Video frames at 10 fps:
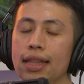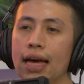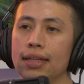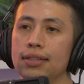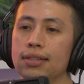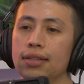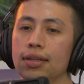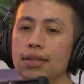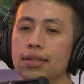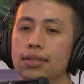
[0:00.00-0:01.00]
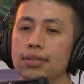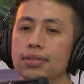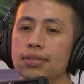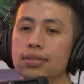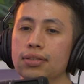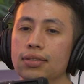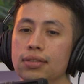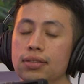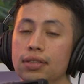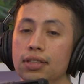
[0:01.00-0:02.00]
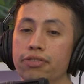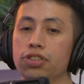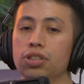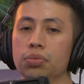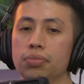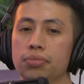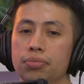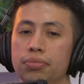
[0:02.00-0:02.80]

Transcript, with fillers: that uh efficient. And